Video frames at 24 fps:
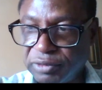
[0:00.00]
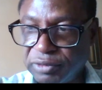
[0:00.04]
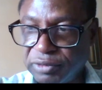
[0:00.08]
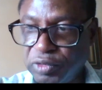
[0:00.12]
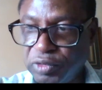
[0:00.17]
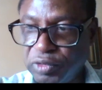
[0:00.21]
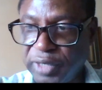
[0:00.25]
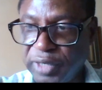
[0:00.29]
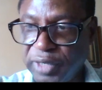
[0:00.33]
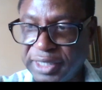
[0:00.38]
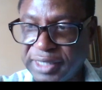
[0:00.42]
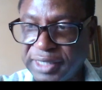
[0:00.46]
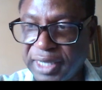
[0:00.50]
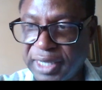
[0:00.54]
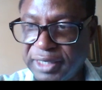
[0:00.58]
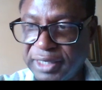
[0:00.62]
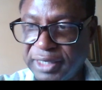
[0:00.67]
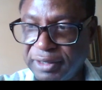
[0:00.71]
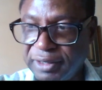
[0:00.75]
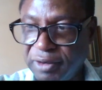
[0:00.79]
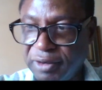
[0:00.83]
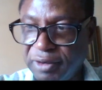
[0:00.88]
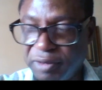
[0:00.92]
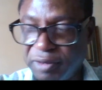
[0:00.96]
do a
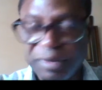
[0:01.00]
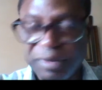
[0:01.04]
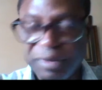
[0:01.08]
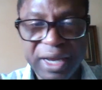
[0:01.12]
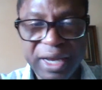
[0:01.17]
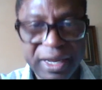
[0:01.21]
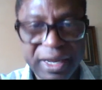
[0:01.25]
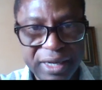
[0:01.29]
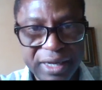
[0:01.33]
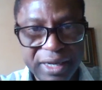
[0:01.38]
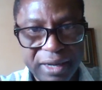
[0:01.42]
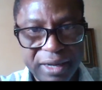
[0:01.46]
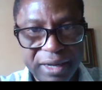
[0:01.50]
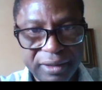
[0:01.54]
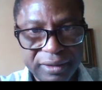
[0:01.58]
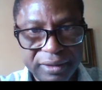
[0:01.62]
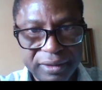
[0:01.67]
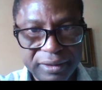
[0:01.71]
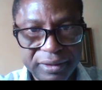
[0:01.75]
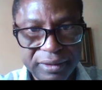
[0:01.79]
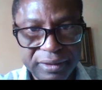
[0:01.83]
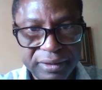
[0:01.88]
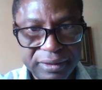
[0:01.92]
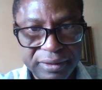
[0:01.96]
study on malaria
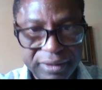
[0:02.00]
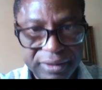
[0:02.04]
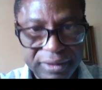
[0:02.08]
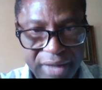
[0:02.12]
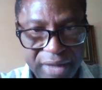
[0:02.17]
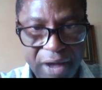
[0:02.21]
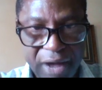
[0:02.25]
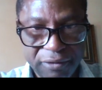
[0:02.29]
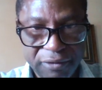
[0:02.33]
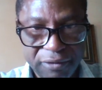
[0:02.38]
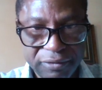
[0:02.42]
now.